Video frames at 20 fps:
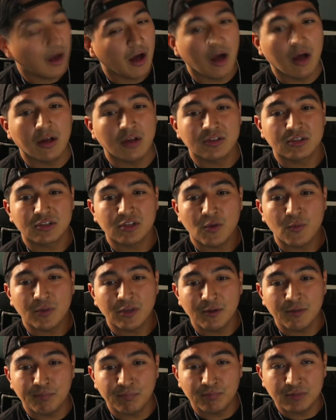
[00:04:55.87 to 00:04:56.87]
Also, when
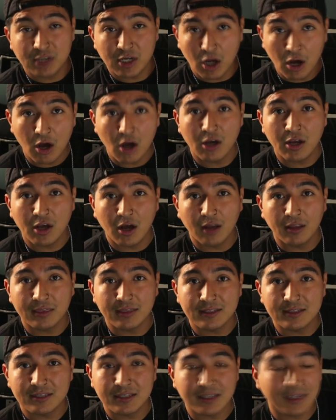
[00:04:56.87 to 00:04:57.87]
you tug on
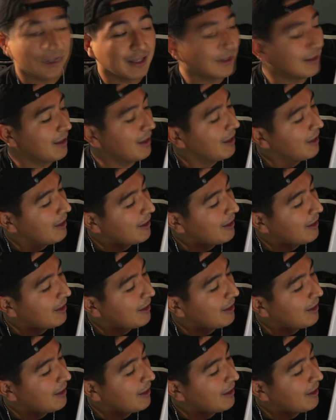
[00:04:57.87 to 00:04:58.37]
the skin,